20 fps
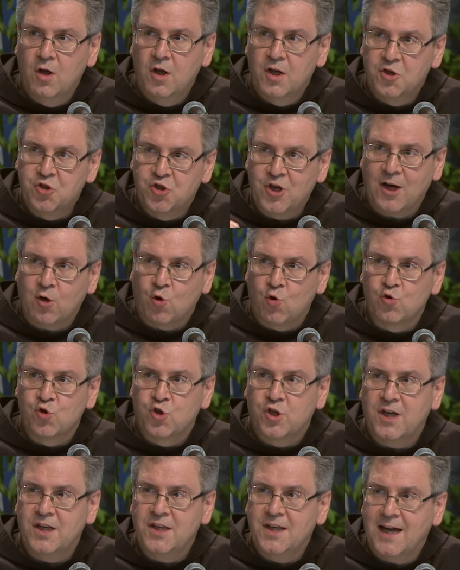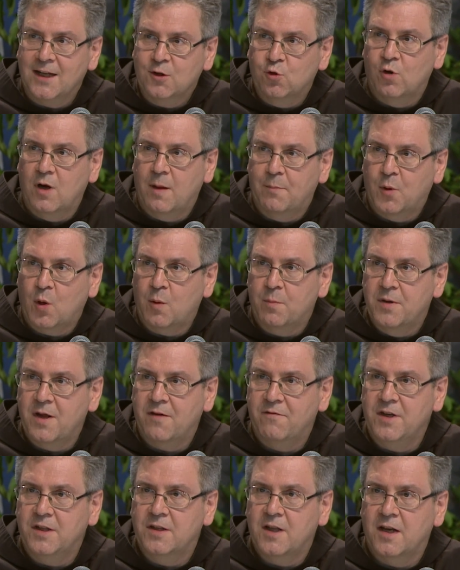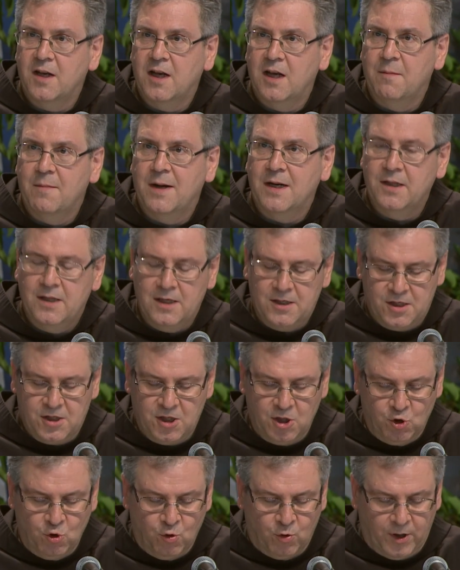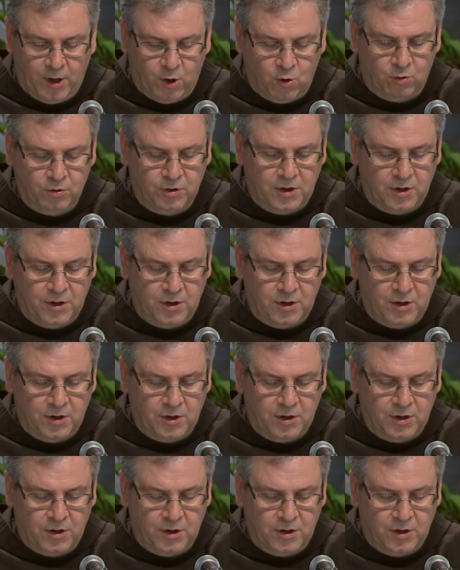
and they will have to remember that they already